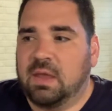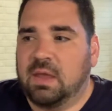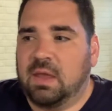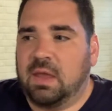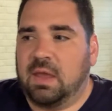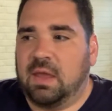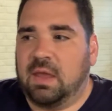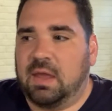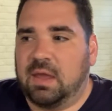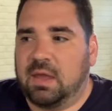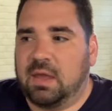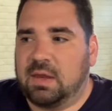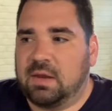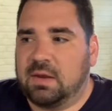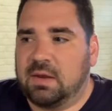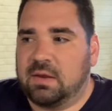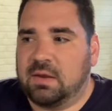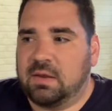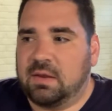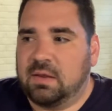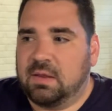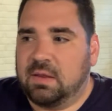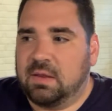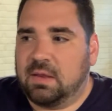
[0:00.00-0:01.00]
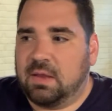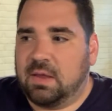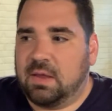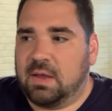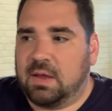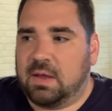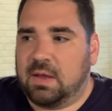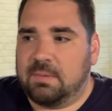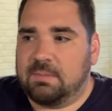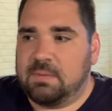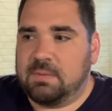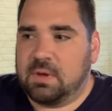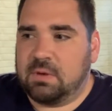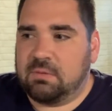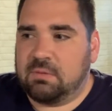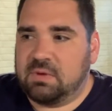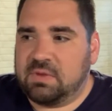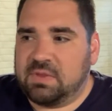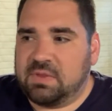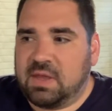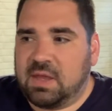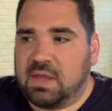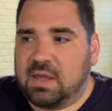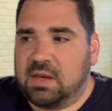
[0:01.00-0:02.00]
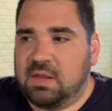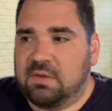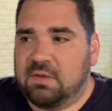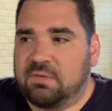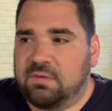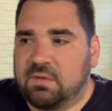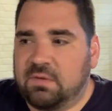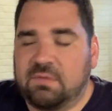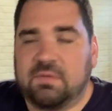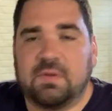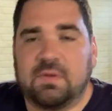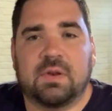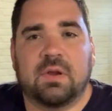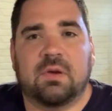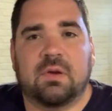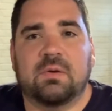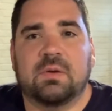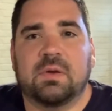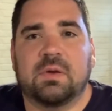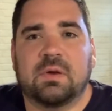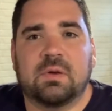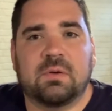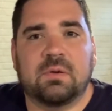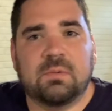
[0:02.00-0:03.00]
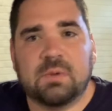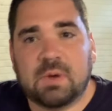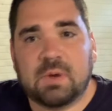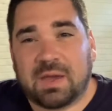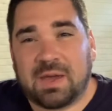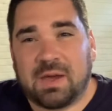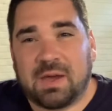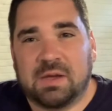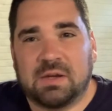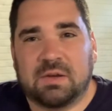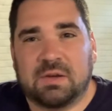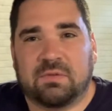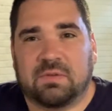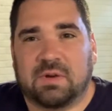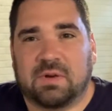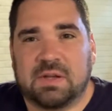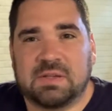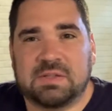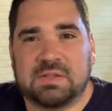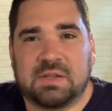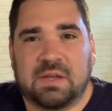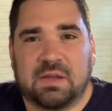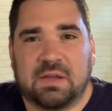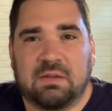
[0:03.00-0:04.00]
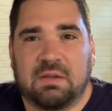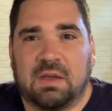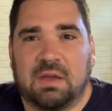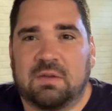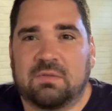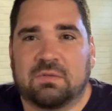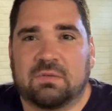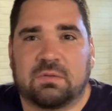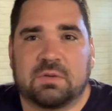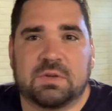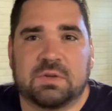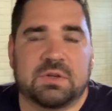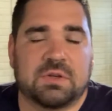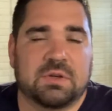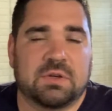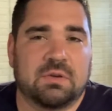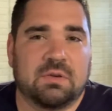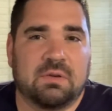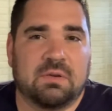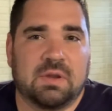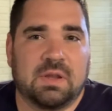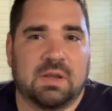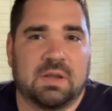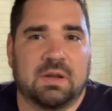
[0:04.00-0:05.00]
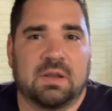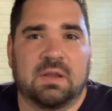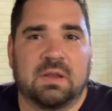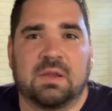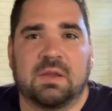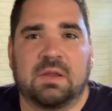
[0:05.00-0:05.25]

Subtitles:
And with that, if you don't know what kind of running style you have or what shoe you need,